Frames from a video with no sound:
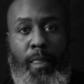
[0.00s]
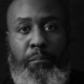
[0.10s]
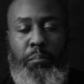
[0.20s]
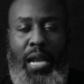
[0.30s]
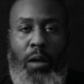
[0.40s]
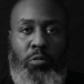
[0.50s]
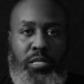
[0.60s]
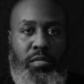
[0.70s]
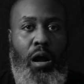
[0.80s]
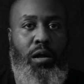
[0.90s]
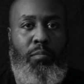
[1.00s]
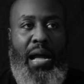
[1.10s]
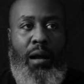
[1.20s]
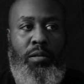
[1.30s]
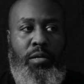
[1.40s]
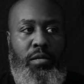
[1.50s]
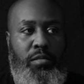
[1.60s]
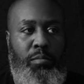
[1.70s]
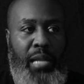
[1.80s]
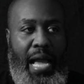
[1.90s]
But I want to talk about
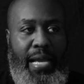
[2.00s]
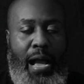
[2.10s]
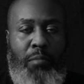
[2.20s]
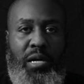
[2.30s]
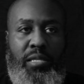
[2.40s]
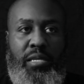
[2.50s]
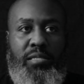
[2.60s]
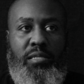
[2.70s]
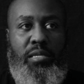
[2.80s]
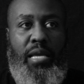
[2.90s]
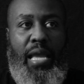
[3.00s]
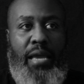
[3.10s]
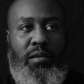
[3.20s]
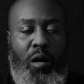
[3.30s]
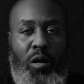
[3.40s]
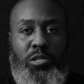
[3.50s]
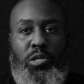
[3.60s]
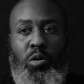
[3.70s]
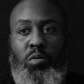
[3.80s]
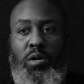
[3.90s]
the Blackout Mondays and
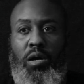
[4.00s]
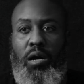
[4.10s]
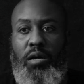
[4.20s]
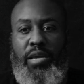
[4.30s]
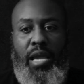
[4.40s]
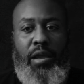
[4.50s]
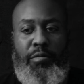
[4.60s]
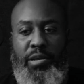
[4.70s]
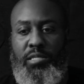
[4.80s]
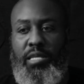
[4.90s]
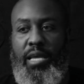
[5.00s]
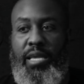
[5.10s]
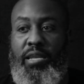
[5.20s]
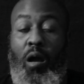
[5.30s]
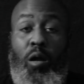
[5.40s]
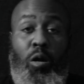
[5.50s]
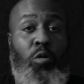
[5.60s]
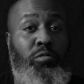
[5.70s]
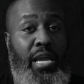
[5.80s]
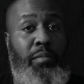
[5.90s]
also other areas that in our
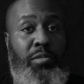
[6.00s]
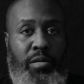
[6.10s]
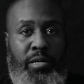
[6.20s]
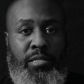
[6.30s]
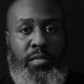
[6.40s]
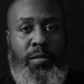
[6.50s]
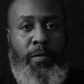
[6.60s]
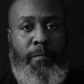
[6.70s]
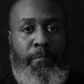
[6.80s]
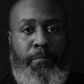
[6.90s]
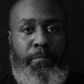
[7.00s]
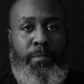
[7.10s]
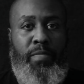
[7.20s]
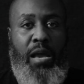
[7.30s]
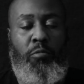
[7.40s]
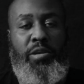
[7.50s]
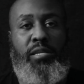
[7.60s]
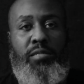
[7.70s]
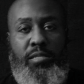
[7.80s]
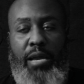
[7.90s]
own neighborhoods that we
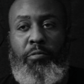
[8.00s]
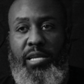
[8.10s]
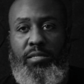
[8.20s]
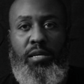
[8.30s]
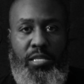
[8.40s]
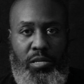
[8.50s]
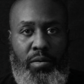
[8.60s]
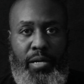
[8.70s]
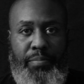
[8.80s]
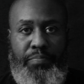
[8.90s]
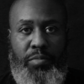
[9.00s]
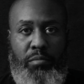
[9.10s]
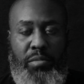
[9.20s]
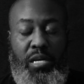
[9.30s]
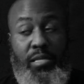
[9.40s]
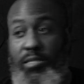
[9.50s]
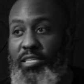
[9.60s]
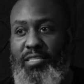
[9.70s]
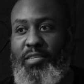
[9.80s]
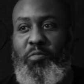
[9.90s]
can touch on. Because
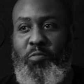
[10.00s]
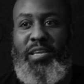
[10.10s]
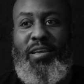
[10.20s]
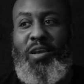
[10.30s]
we